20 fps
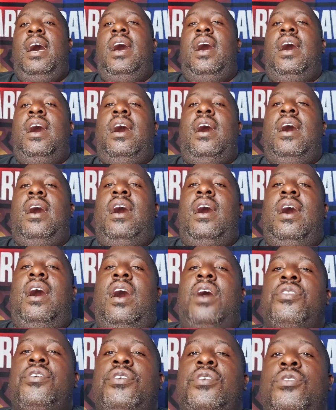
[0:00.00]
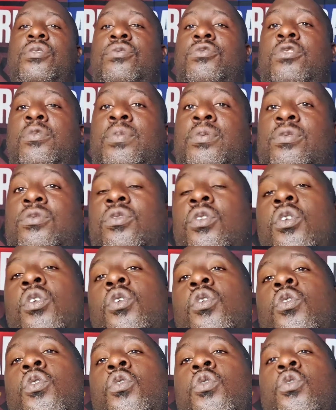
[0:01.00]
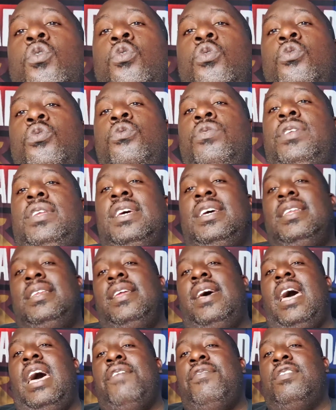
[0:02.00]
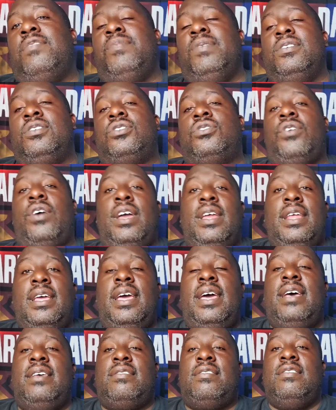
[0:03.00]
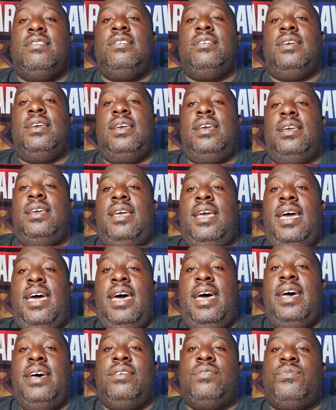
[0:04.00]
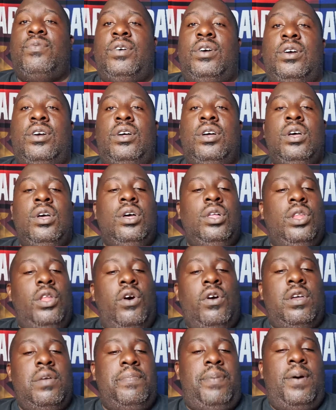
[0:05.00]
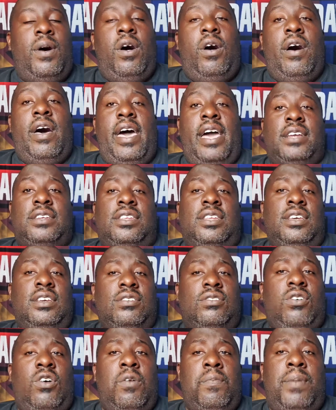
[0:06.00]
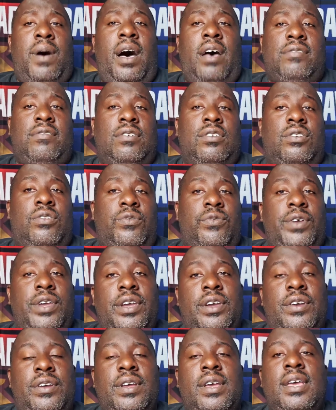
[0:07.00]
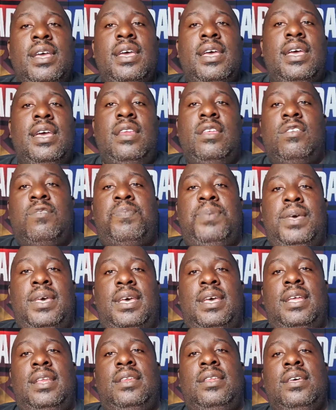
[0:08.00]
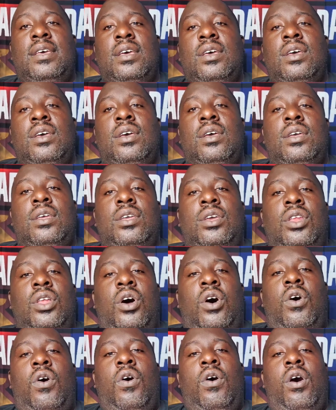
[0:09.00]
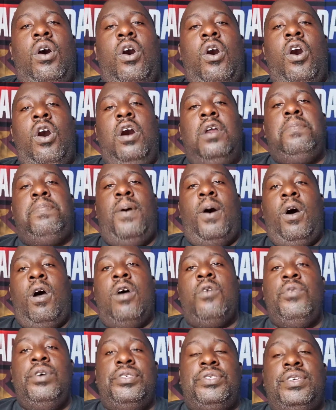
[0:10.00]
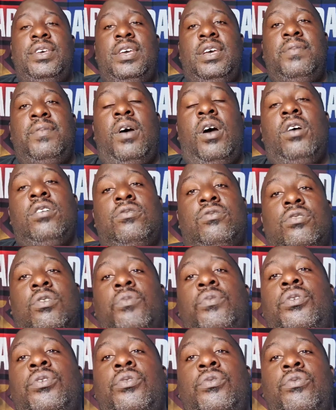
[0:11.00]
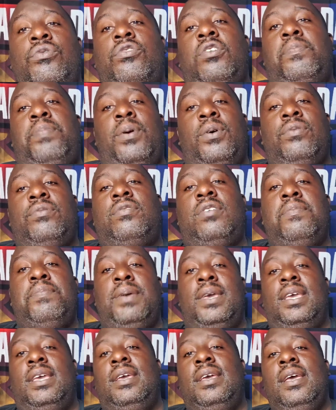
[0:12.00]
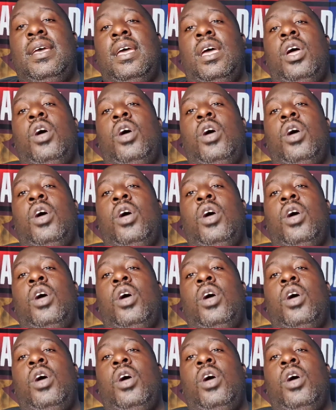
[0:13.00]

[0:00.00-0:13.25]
other YouTubers who didn't have as much training as he has, where Logan Paul, actually, his whole boxing career, it has been, you know, on par with him or someone who's supposed to be